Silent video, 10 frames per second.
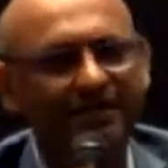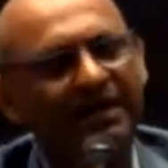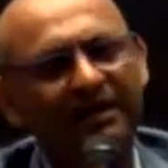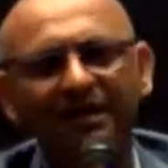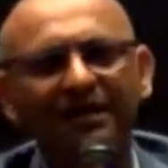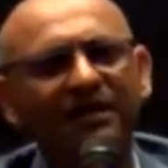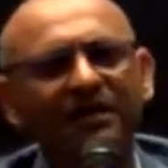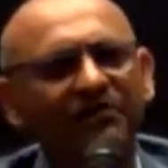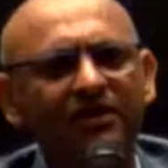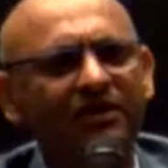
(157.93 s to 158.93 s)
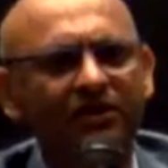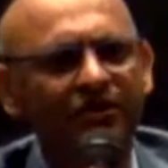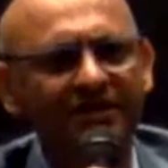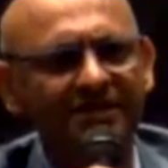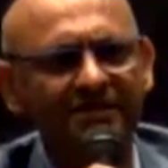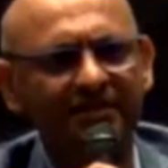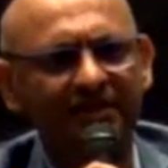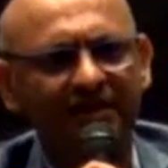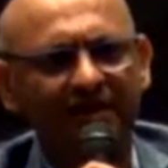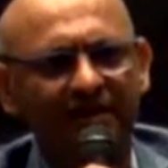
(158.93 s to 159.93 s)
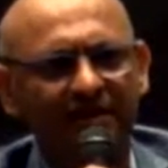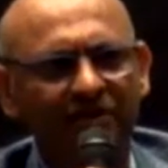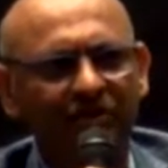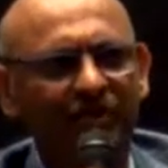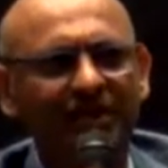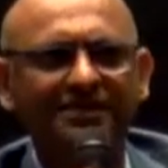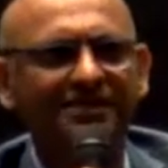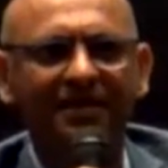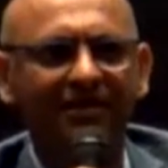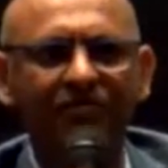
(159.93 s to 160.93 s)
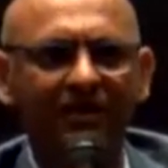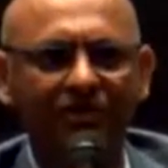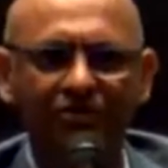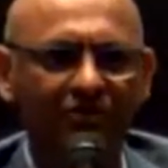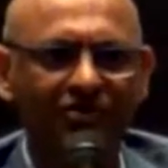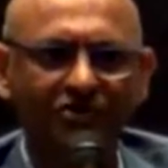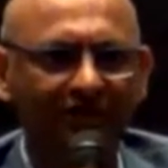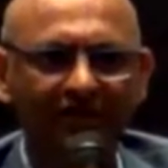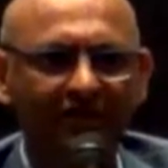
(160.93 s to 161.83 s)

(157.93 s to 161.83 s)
And even in the US, you know, you can't say that every entrepreneur is great.